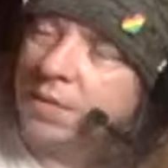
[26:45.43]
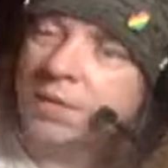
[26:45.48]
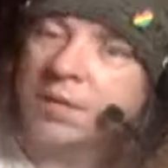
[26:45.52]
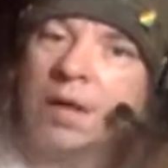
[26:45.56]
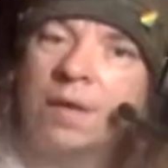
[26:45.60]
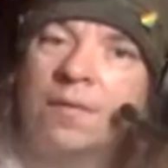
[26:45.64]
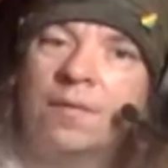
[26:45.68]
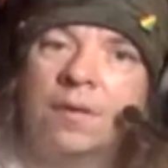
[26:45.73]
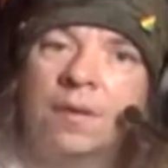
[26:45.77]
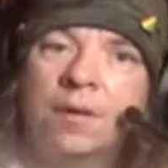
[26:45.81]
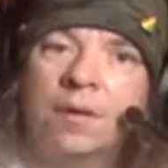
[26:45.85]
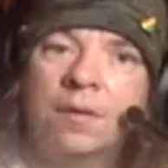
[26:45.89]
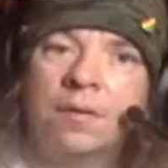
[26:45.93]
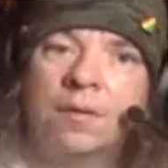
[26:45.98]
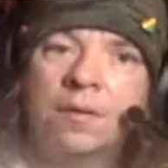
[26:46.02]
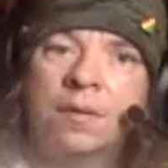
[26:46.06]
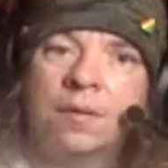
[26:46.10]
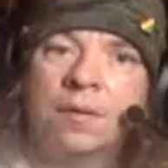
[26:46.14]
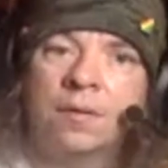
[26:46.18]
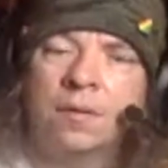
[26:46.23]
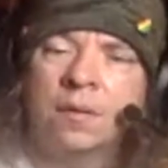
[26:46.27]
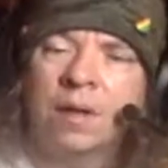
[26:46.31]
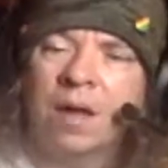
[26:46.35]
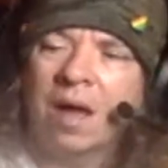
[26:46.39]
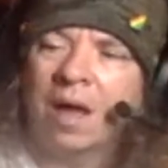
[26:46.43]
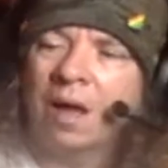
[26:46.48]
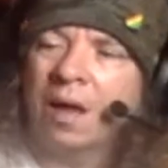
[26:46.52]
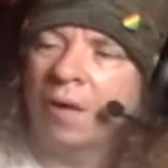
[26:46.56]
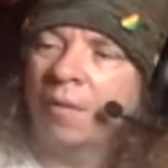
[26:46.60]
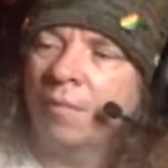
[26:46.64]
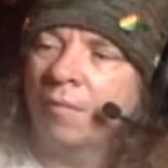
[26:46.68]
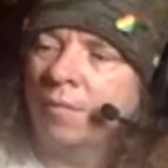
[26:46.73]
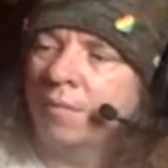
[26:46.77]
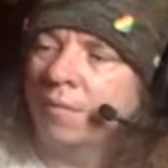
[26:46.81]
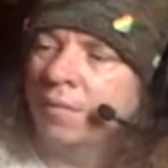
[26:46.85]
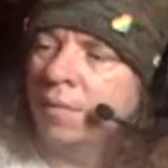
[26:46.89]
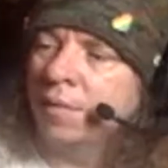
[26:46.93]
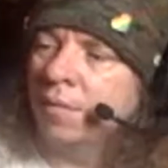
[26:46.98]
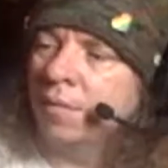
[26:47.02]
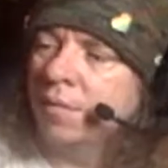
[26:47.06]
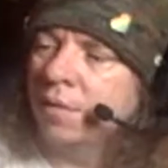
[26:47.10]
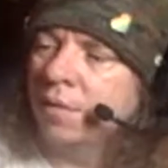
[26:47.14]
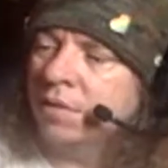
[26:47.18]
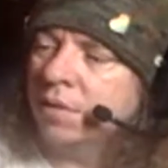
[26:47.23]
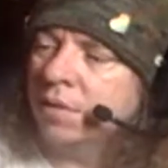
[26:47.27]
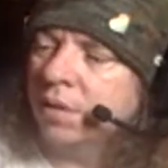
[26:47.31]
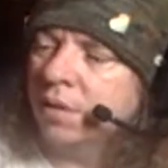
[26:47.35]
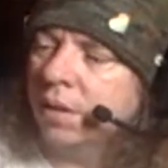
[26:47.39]
definitely the
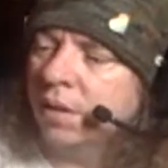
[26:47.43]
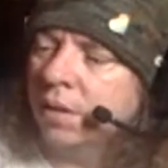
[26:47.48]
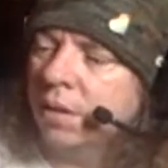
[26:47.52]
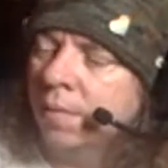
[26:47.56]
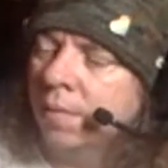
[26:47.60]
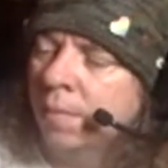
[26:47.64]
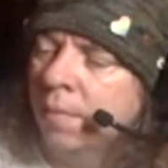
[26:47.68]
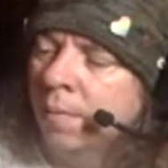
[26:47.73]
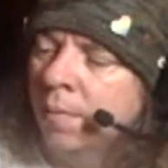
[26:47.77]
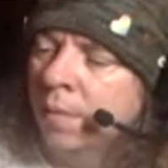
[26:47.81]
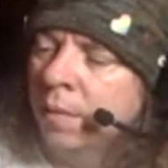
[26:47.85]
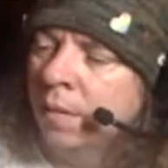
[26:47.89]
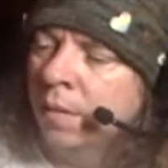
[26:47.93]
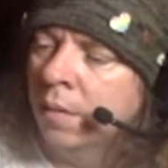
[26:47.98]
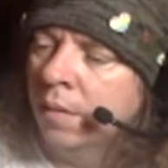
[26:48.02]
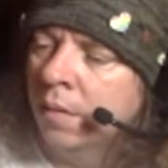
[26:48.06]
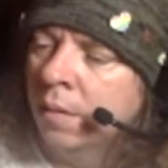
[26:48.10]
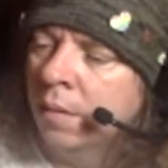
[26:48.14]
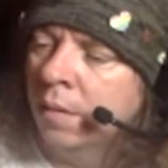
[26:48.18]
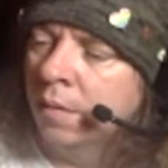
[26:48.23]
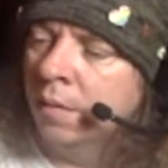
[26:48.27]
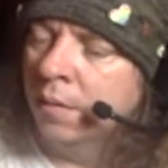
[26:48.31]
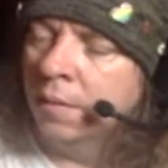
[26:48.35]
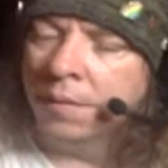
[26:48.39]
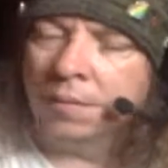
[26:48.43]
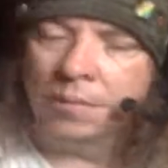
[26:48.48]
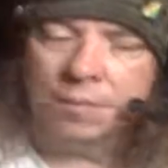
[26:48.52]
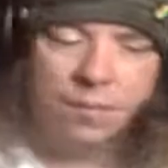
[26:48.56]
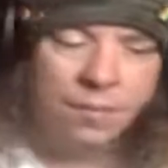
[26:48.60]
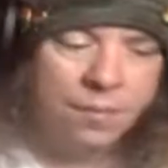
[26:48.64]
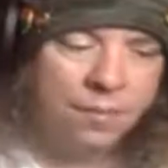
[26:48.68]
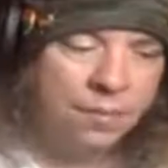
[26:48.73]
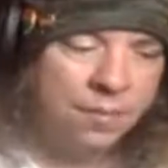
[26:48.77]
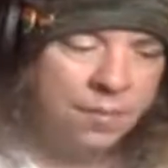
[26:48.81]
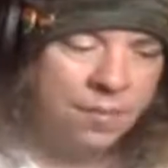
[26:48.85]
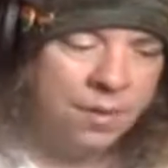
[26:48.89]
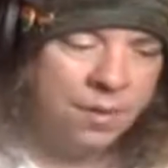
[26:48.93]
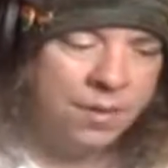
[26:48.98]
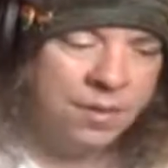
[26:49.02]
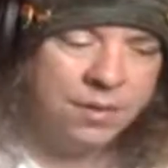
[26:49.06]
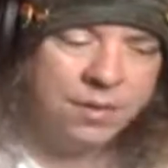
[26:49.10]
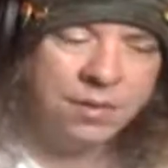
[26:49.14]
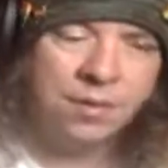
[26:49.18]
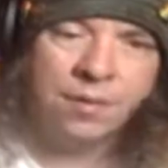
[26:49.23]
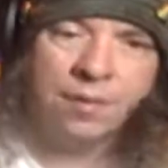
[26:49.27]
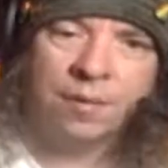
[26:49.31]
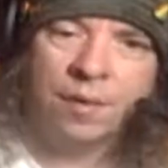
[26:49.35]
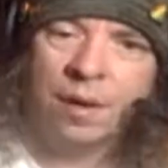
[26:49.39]
only reason that this
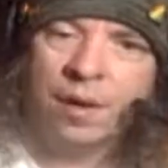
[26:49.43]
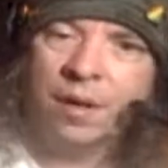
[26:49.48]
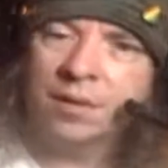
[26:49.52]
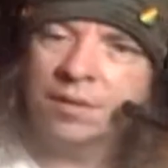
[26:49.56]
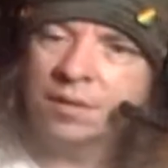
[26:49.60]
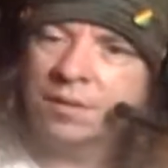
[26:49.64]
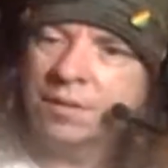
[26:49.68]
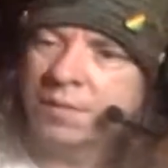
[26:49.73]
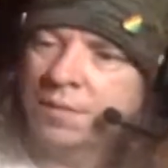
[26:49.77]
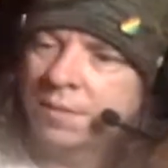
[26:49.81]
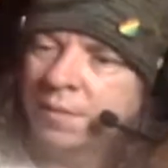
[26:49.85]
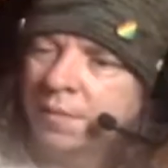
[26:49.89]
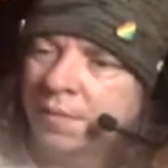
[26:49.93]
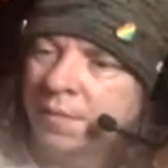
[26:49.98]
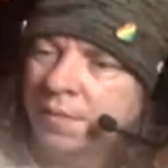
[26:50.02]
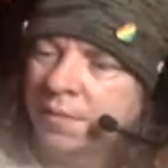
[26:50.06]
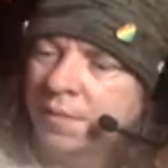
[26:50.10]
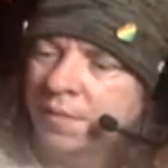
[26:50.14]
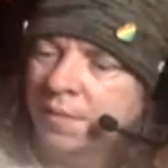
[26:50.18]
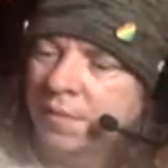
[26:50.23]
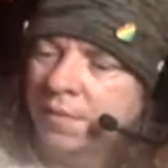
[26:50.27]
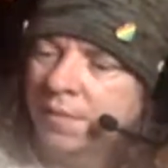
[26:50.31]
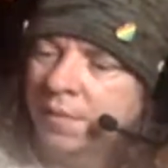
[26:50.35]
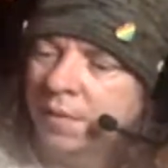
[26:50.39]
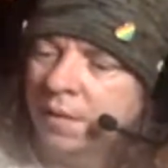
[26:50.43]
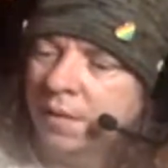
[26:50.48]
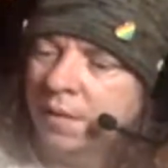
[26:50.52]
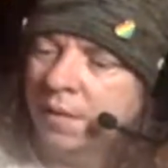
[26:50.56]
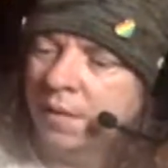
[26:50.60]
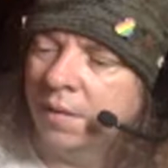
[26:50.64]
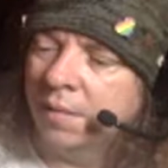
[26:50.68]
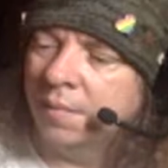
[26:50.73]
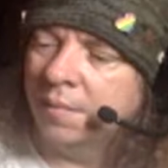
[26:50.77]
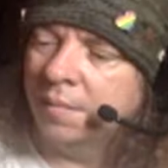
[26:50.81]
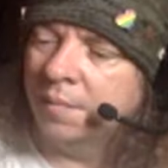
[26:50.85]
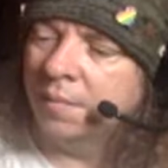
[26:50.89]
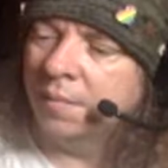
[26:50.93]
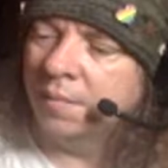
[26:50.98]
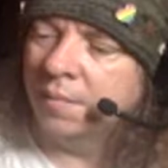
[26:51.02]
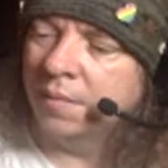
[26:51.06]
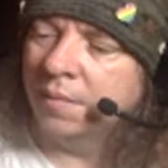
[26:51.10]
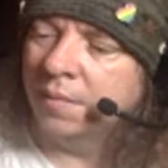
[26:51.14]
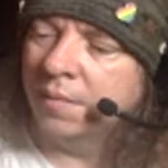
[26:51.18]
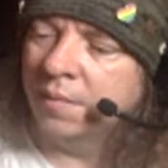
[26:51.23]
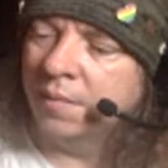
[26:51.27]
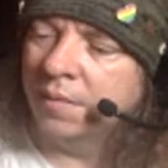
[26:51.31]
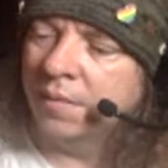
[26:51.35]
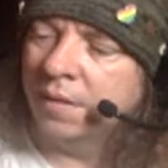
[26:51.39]
is the last the and
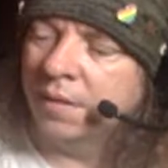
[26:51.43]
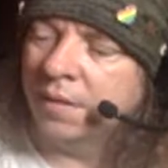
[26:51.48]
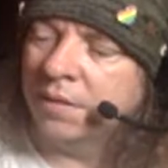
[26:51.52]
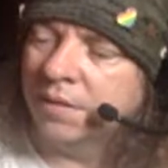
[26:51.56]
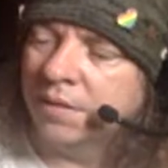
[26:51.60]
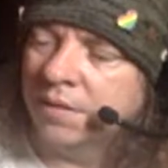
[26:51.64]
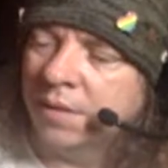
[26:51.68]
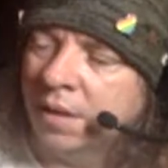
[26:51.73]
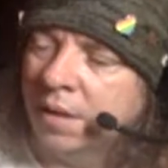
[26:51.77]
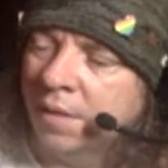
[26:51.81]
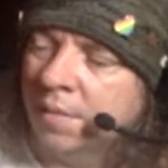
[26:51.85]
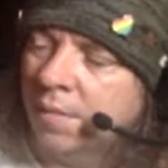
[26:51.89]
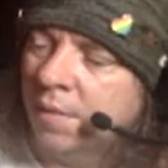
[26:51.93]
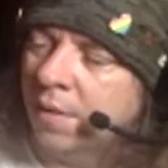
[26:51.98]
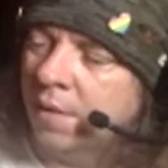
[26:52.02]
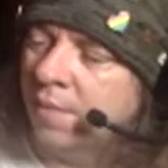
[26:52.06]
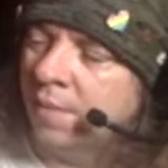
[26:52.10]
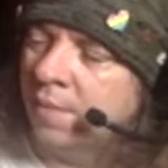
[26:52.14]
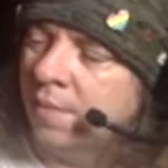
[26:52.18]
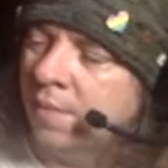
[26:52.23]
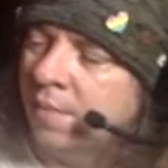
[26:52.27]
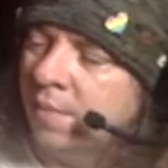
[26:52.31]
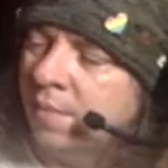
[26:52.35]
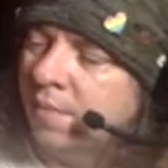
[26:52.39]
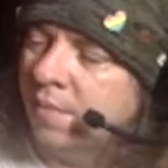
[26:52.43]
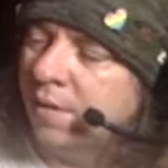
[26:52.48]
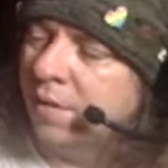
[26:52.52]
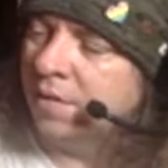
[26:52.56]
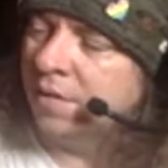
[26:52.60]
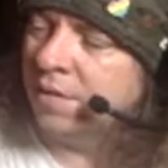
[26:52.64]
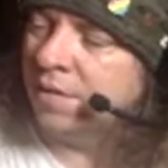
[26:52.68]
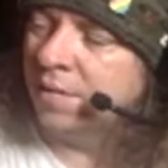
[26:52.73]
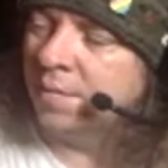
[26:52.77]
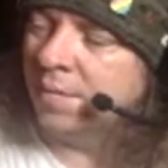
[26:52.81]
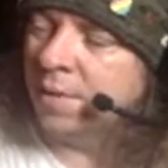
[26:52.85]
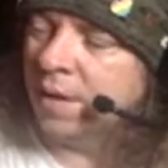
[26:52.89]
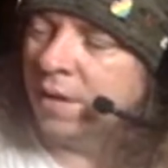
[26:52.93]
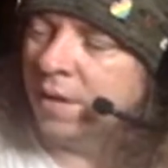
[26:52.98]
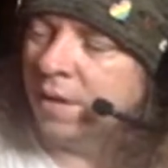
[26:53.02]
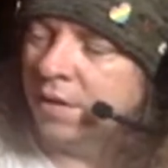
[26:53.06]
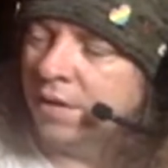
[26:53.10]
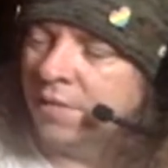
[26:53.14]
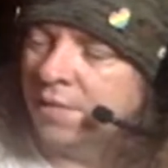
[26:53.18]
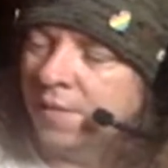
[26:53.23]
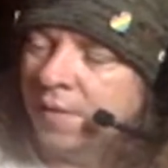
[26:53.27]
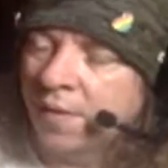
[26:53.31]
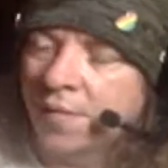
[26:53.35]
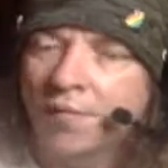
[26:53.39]
this is not my this is my
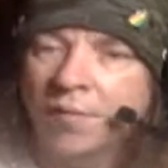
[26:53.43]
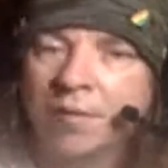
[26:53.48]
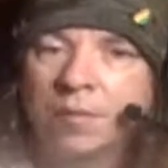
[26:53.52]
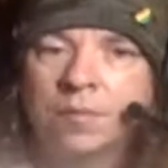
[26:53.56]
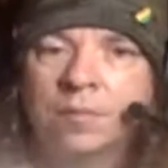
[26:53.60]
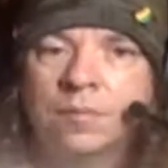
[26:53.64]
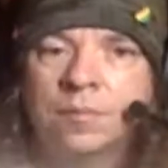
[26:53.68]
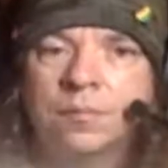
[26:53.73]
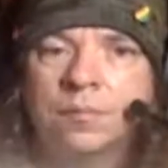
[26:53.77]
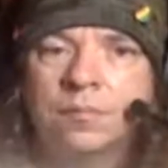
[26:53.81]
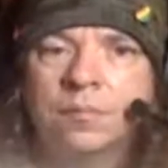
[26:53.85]
least favorite.